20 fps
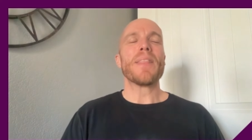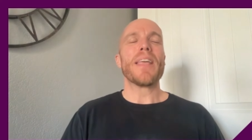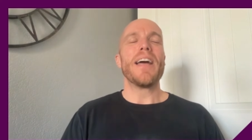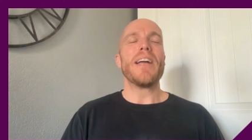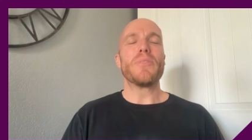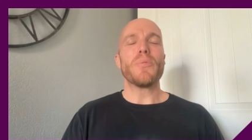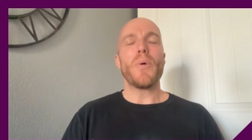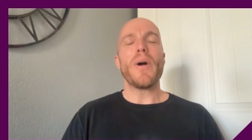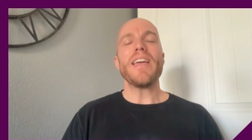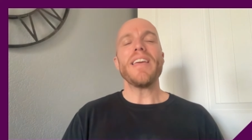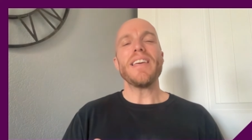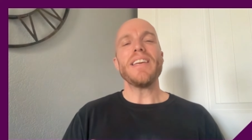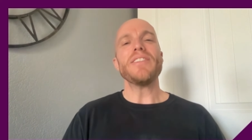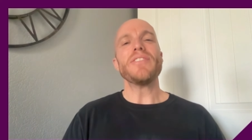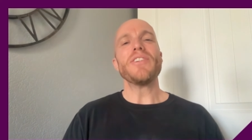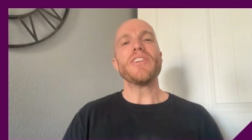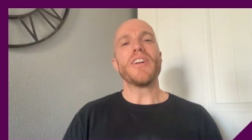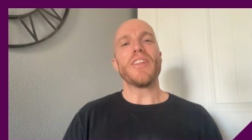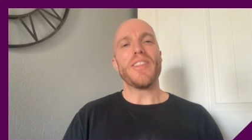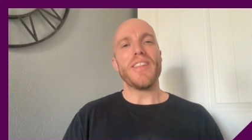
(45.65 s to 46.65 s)
It's way
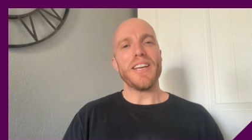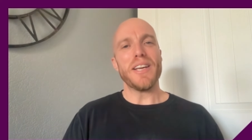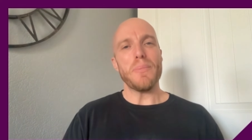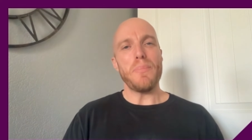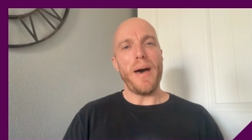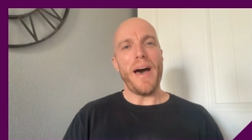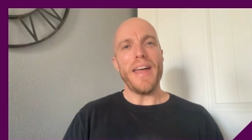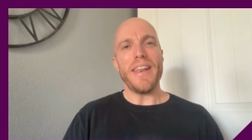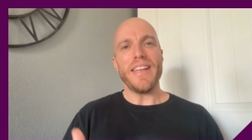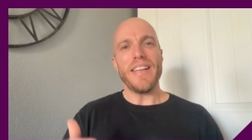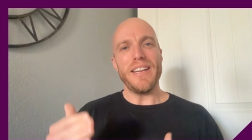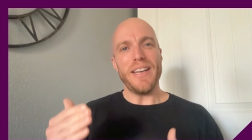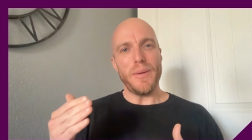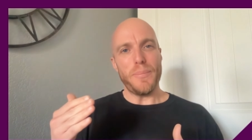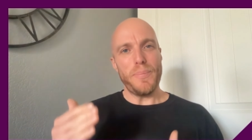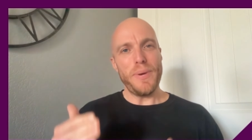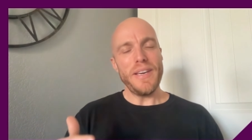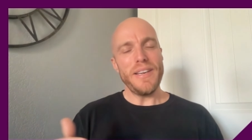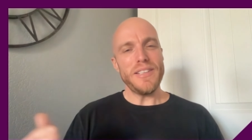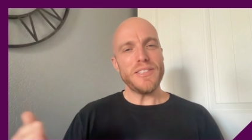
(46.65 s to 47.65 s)
easier to think about it in a
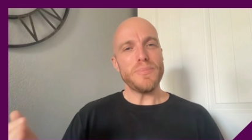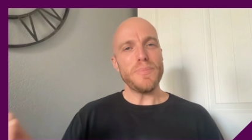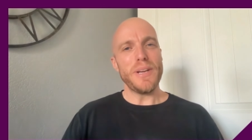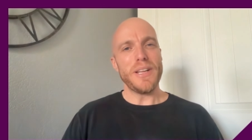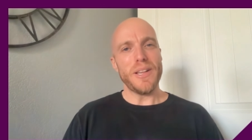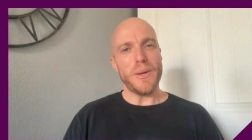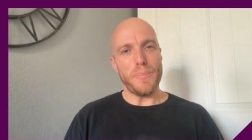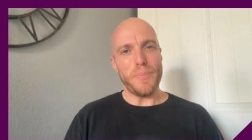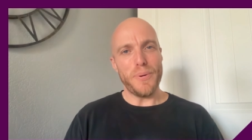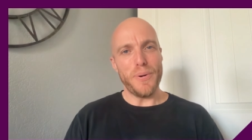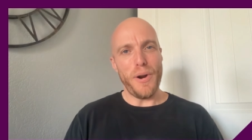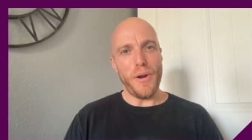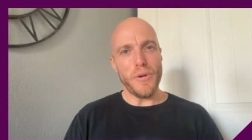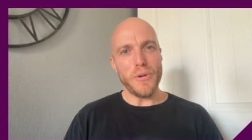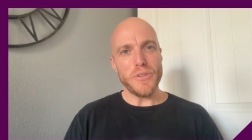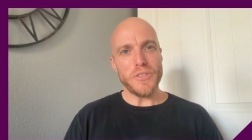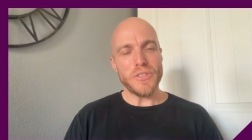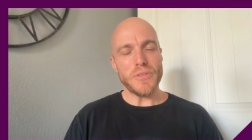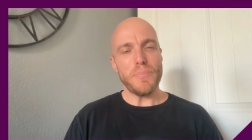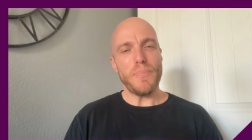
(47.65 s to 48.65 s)
piecemeal
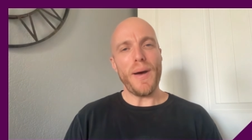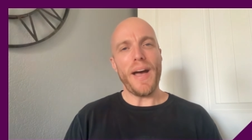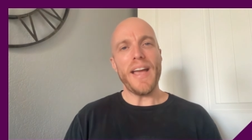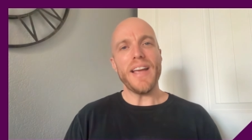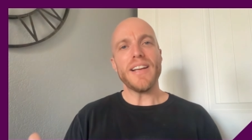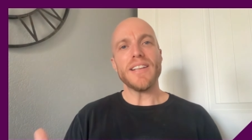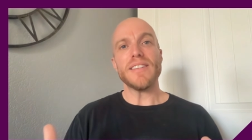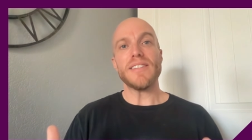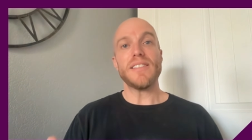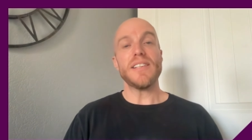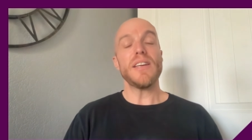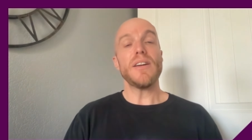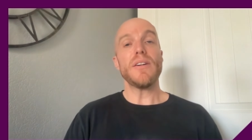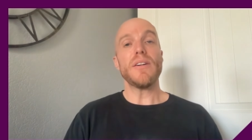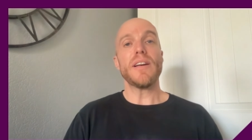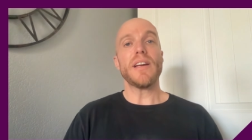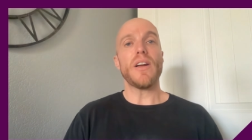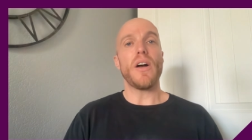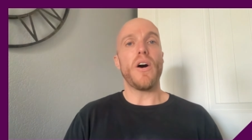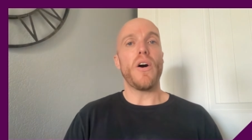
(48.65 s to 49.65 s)
approach by
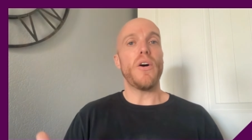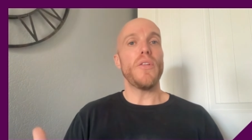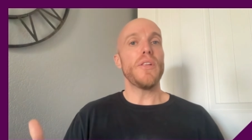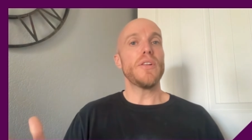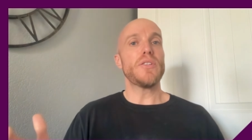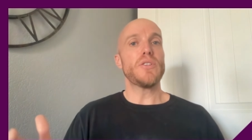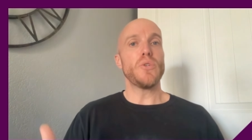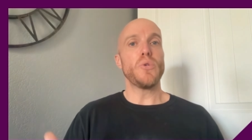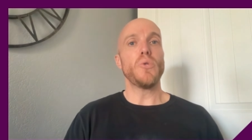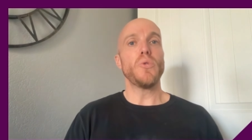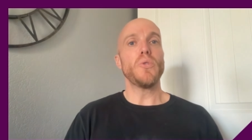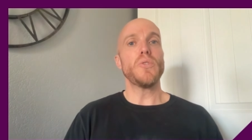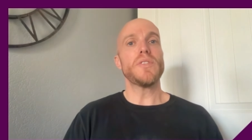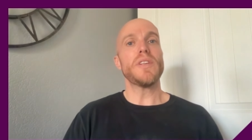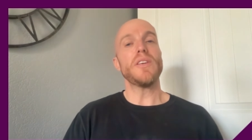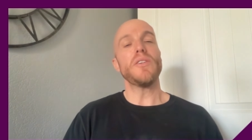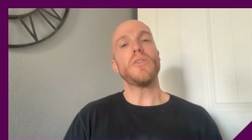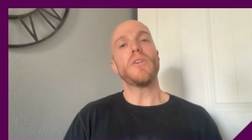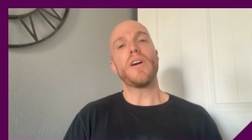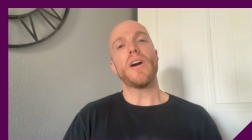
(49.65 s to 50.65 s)
considering all the tools
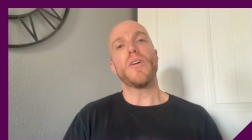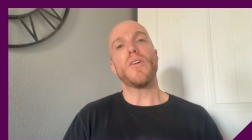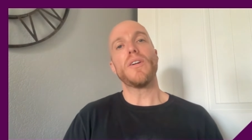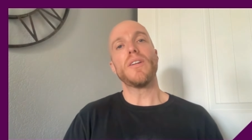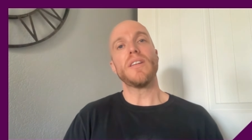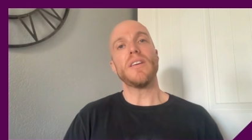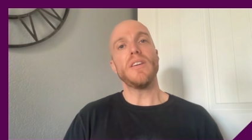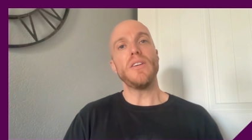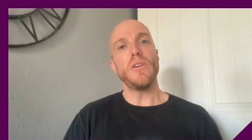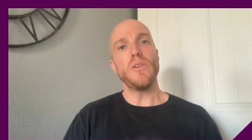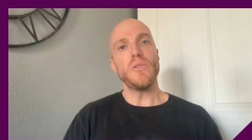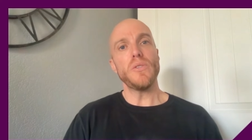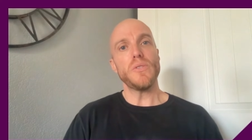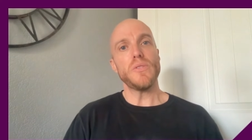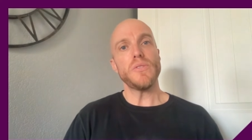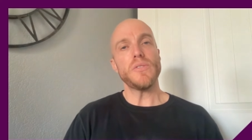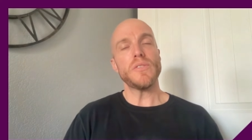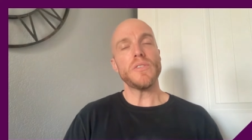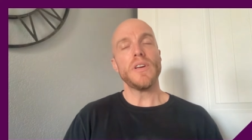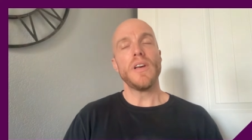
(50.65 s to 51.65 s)
that you currently
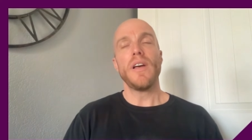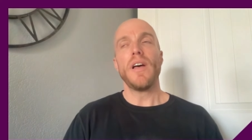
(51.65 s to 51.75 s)
use,